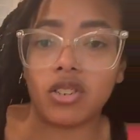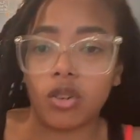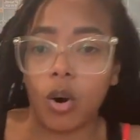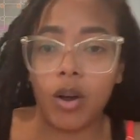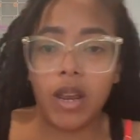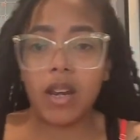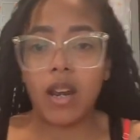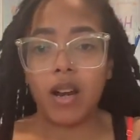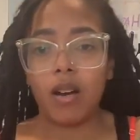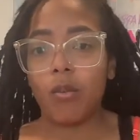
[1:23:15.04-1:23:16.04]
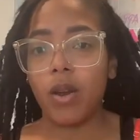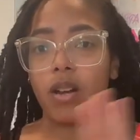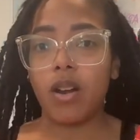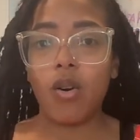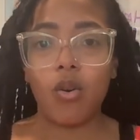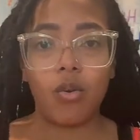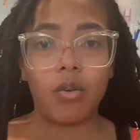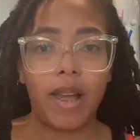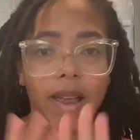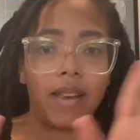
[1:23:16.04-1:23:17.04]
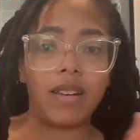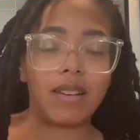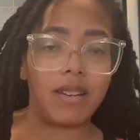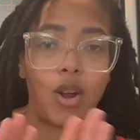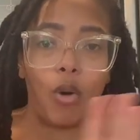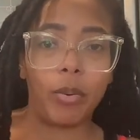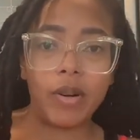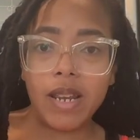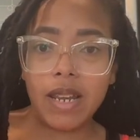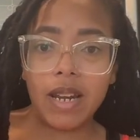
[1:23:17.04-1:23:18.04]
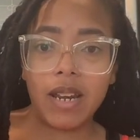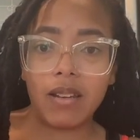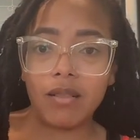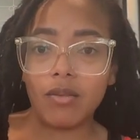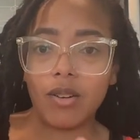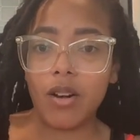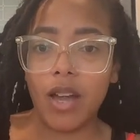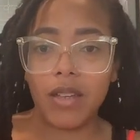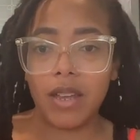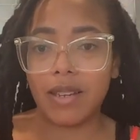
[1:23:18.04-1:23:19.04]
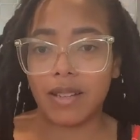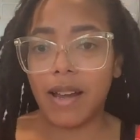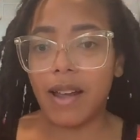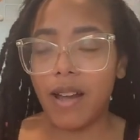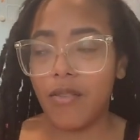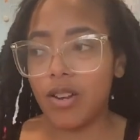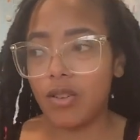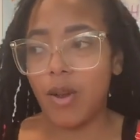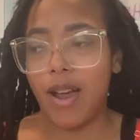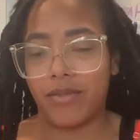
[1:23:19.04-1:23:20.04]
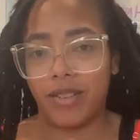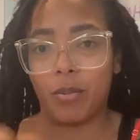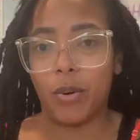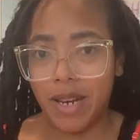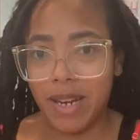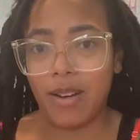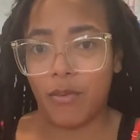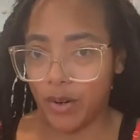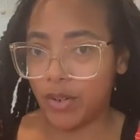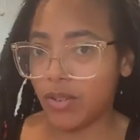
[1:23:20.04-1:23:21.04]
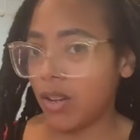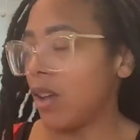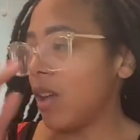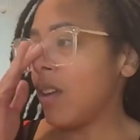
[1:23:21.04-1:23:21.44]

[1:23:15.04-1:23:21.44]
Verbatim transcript: just throw it in there with no like no preheating, no nothing. It's like an oven. You have to preheat it first.